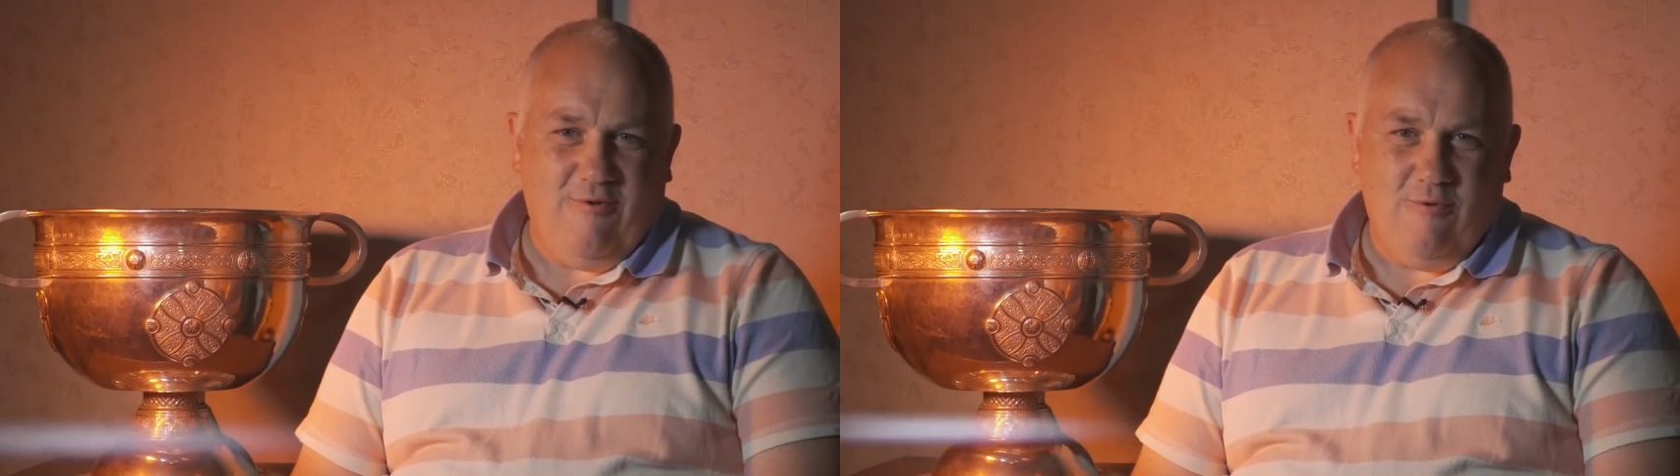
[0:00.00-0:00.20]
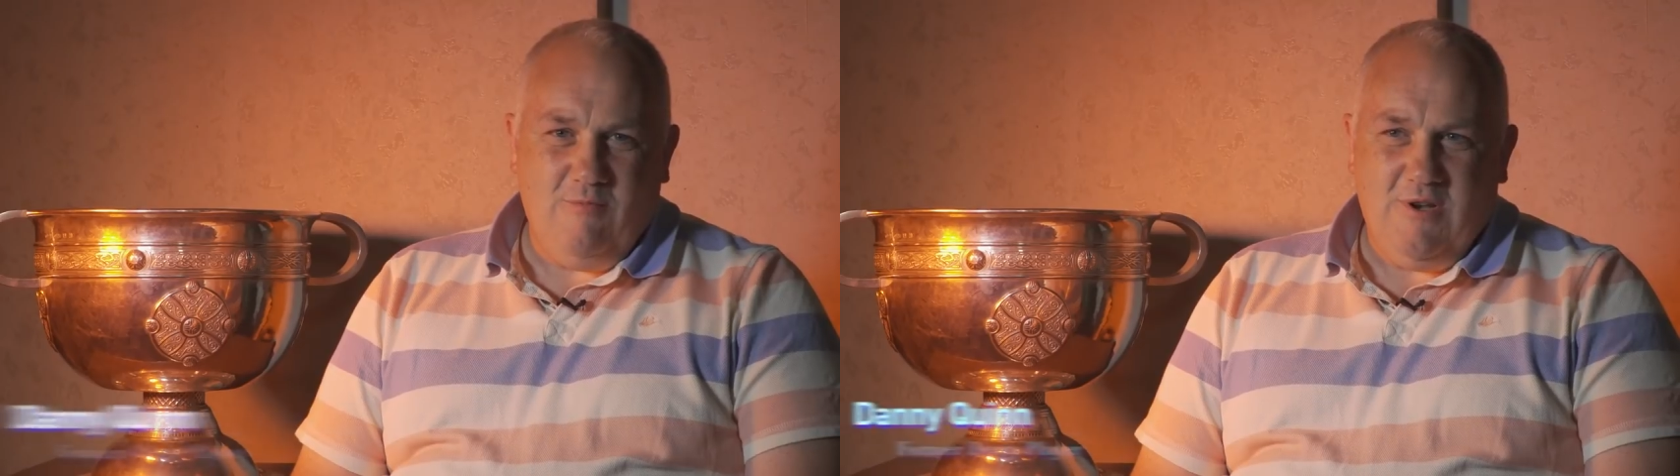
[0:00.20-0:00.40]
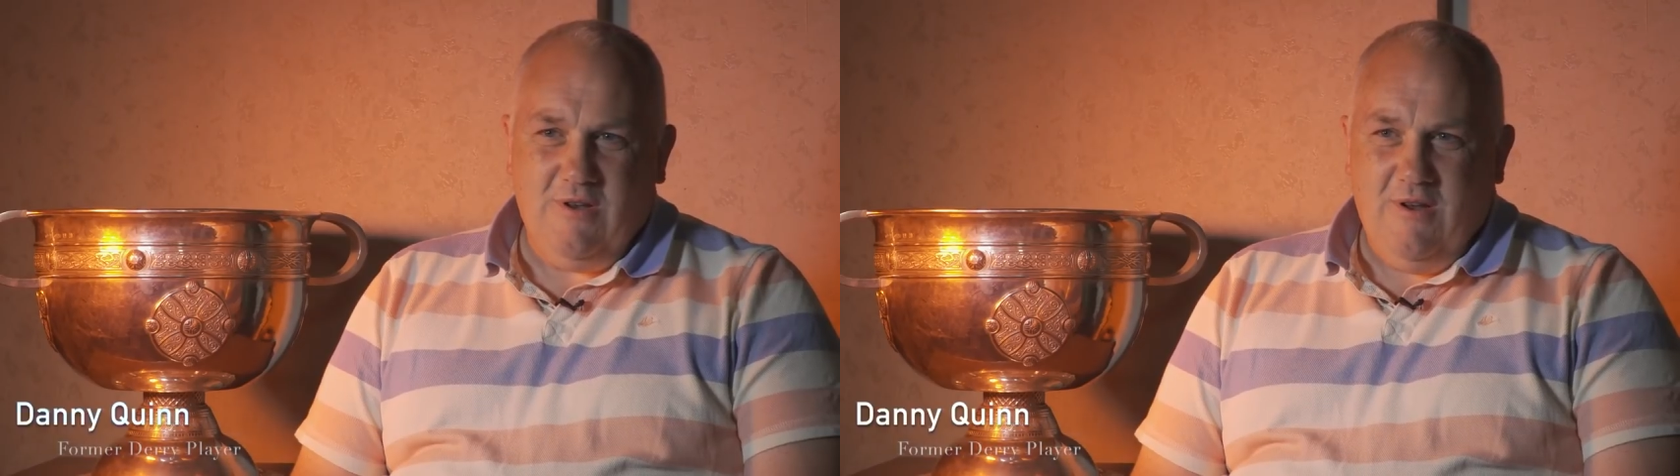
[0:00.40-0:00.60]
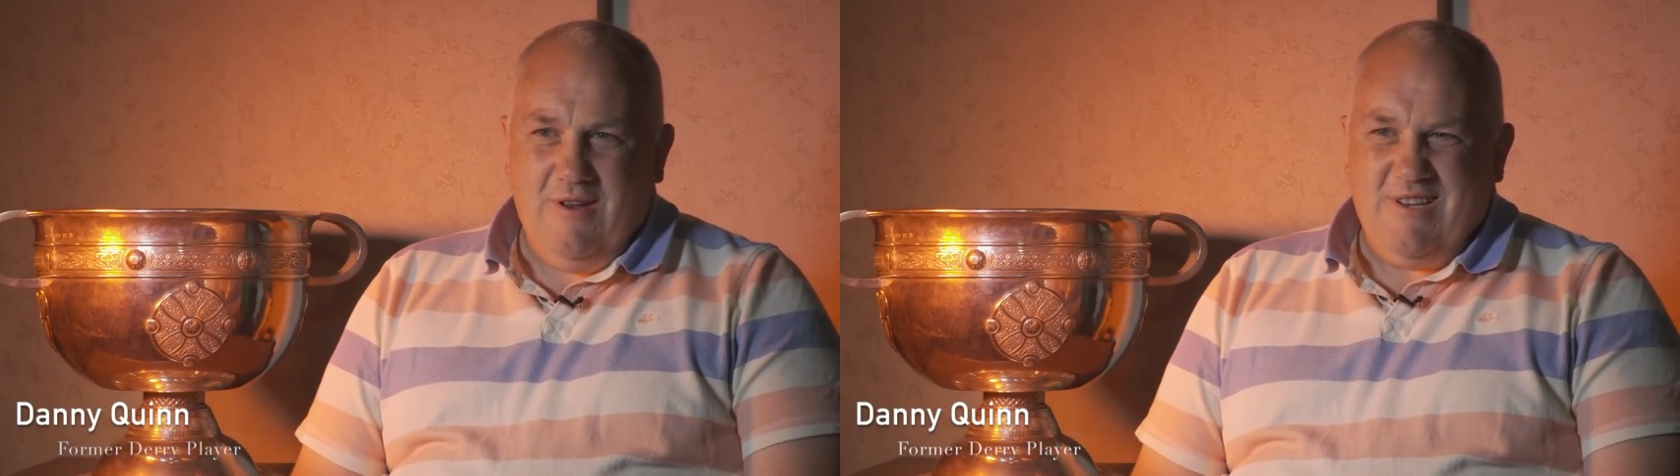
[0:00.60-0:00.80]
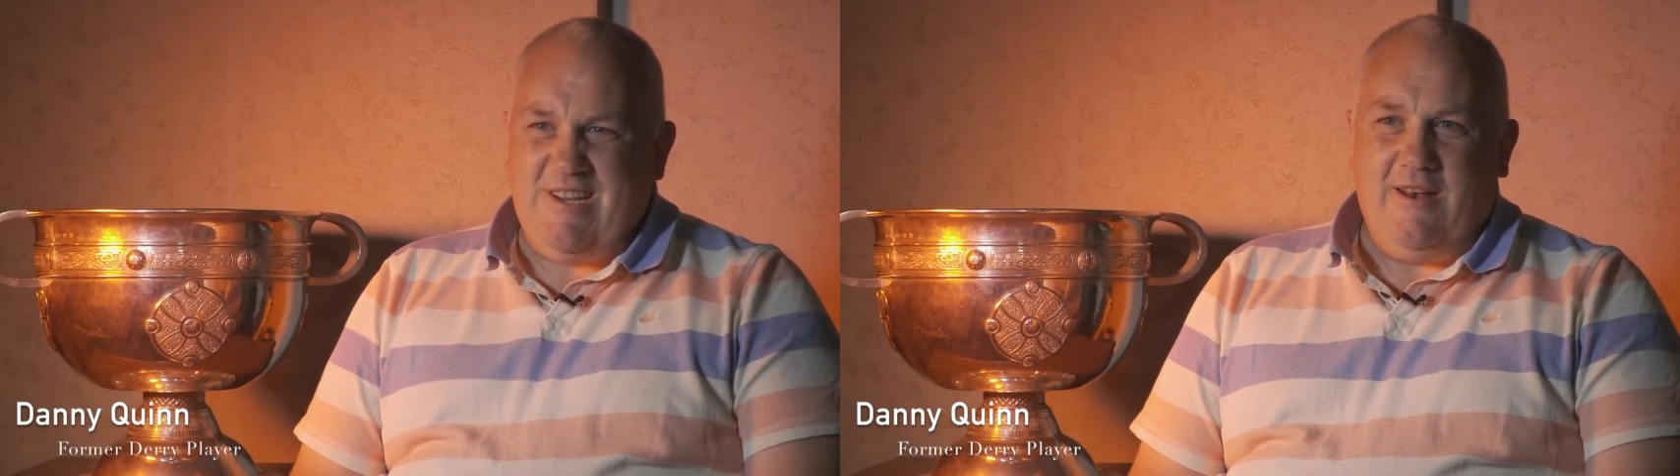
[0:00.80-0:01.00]
home
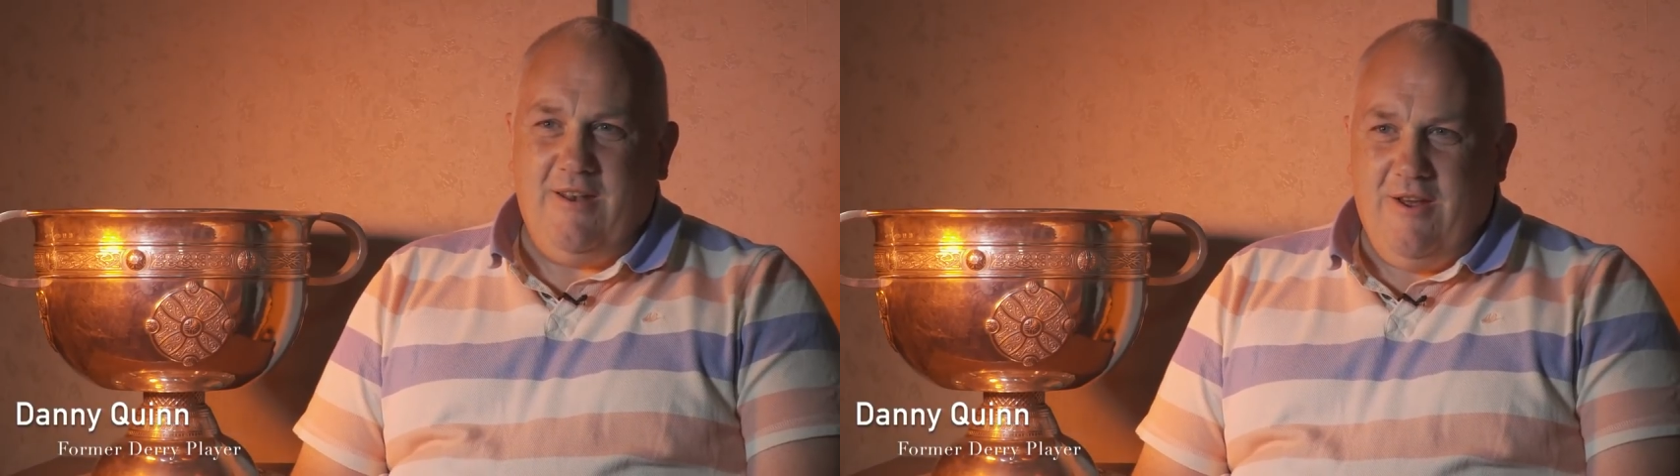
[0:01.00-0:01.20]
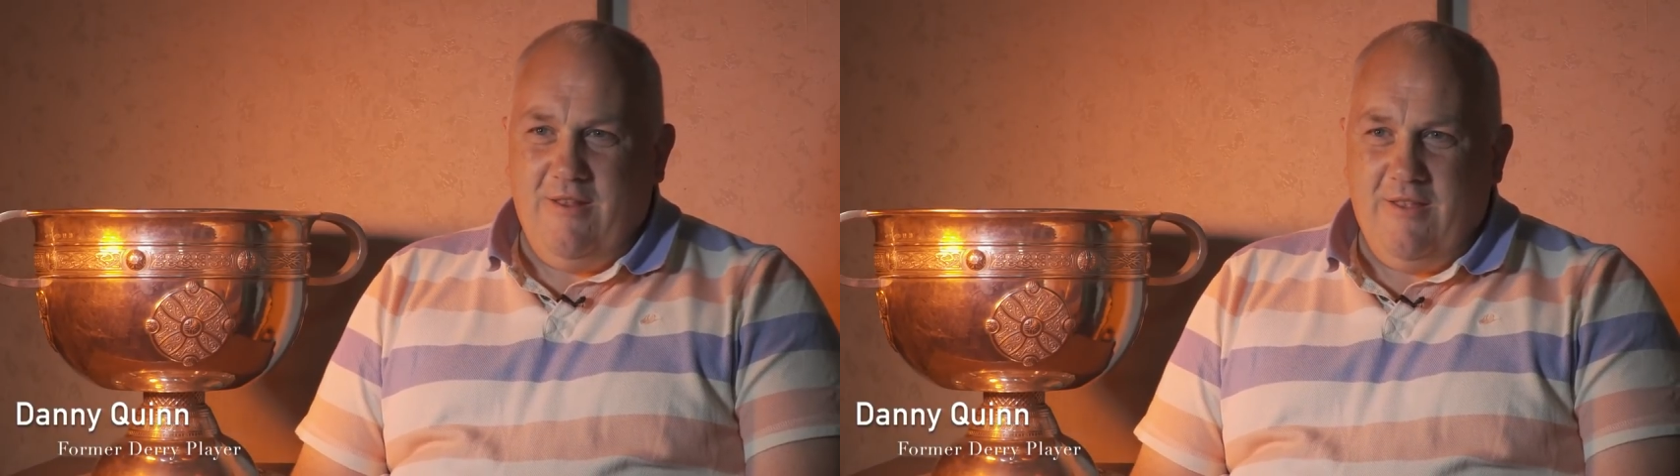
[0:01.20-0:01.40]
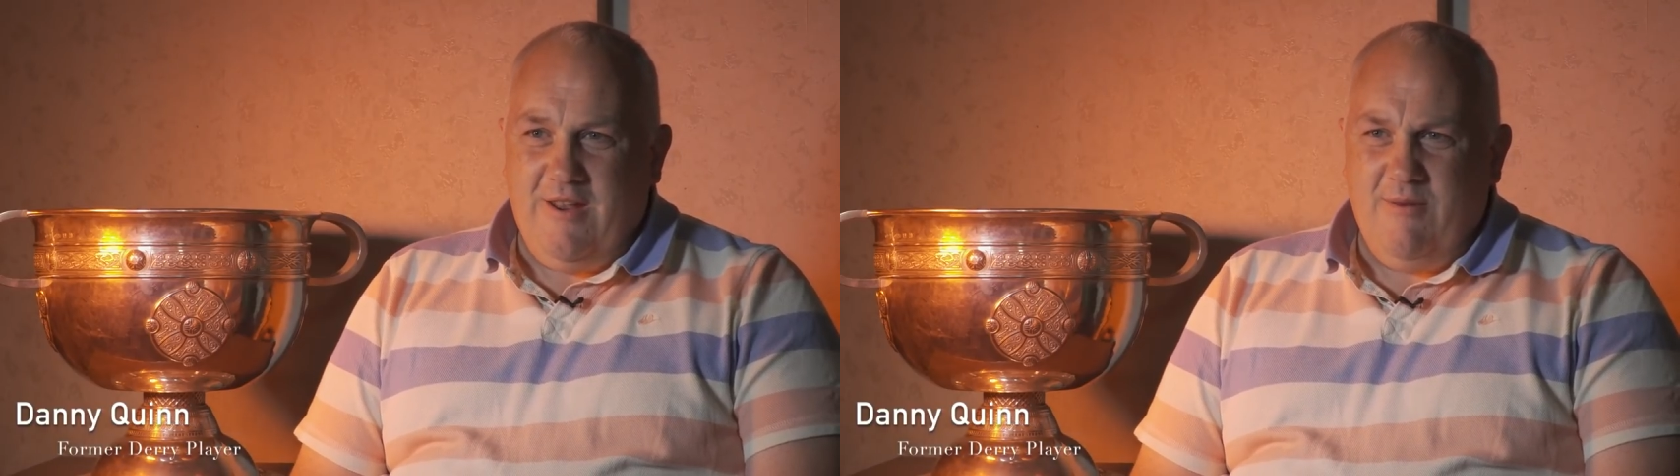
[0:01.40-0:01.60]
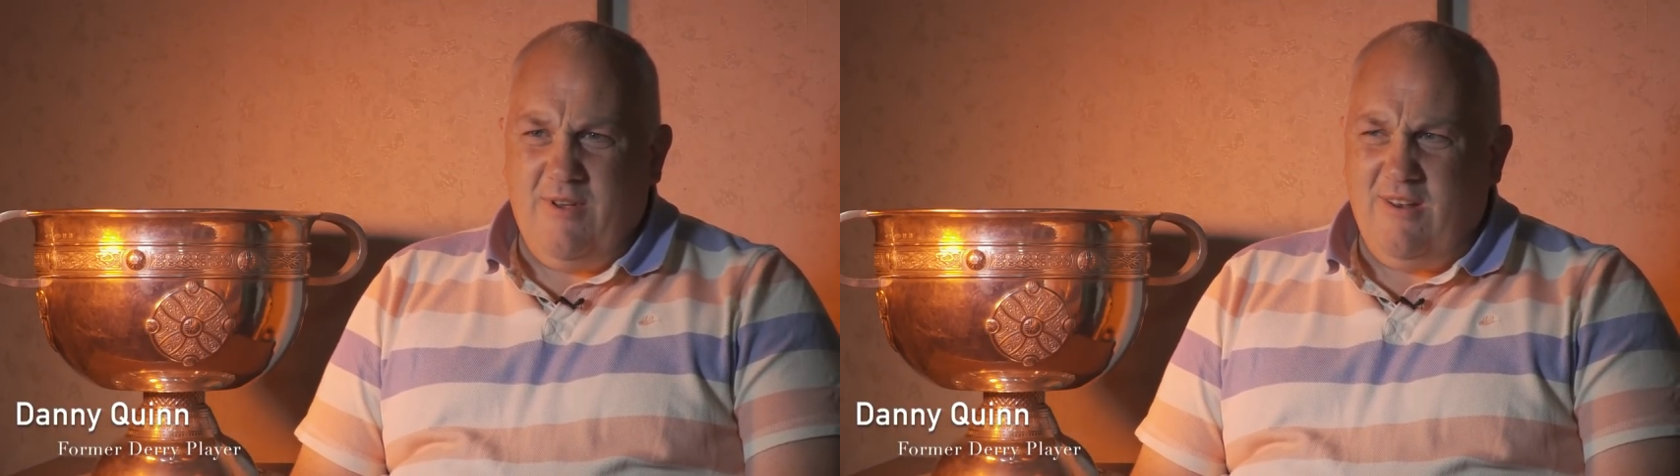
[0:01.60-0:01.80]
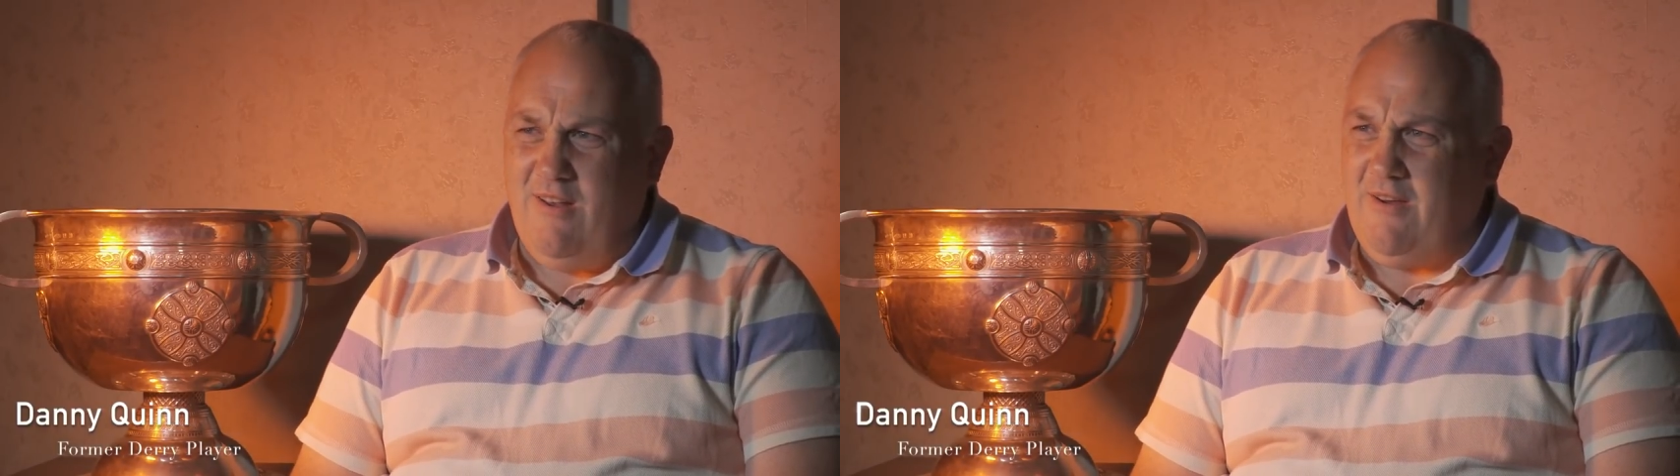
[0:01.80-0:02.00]
and setting it down on the
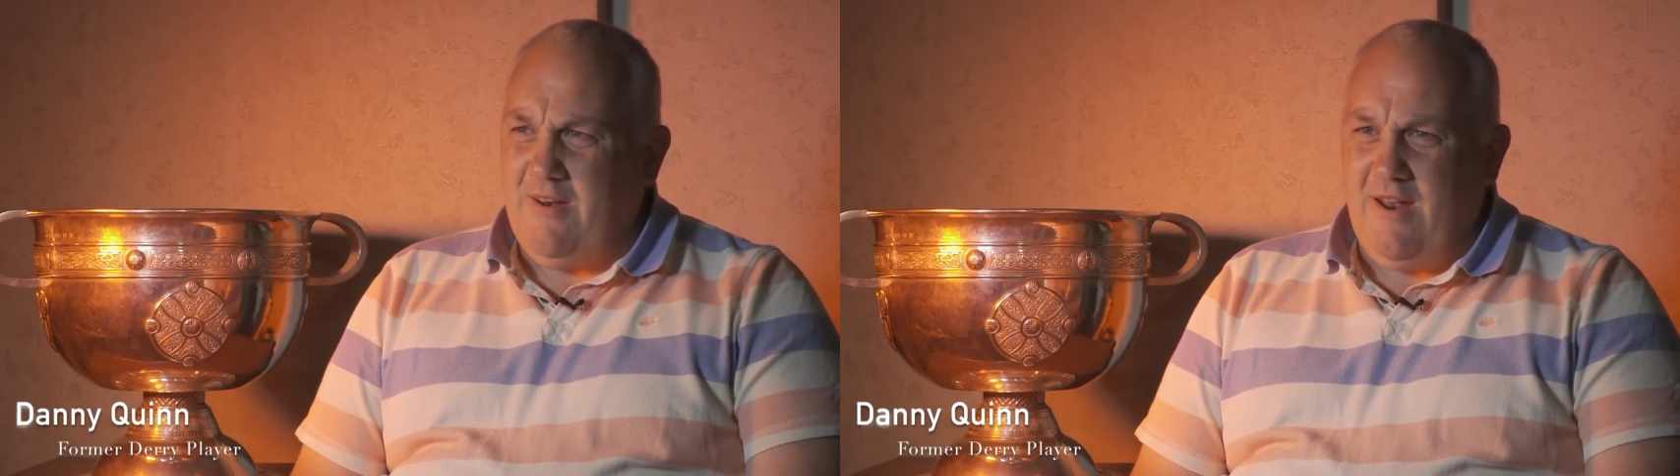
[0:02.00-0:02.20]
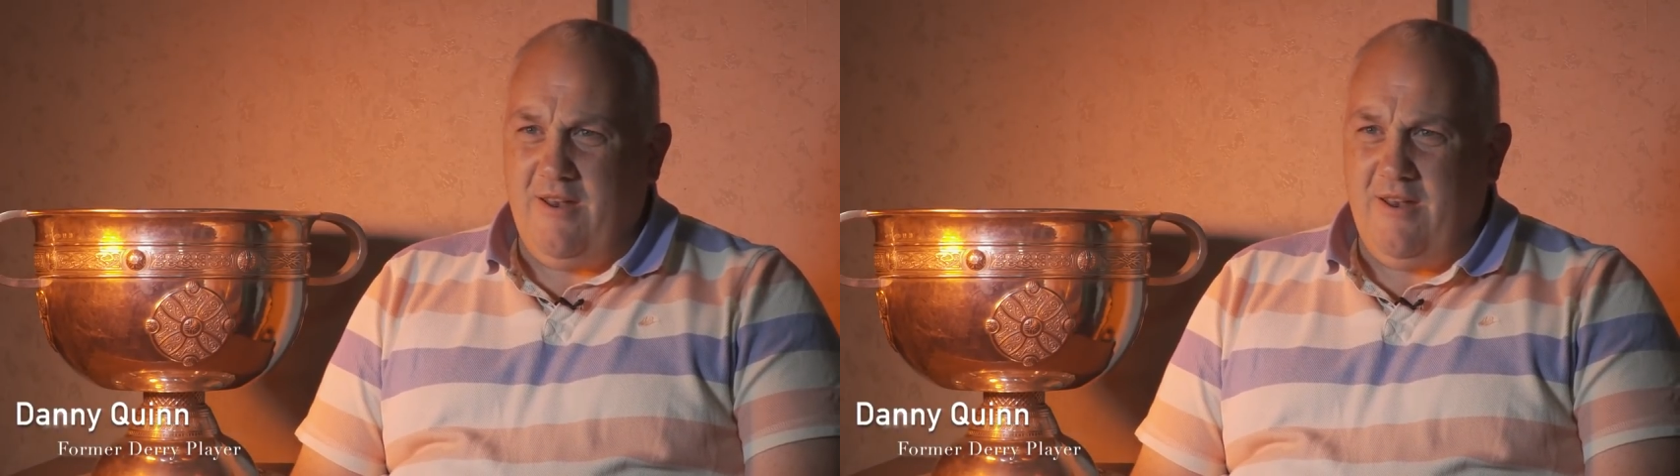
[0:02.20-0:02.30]
table and looking at it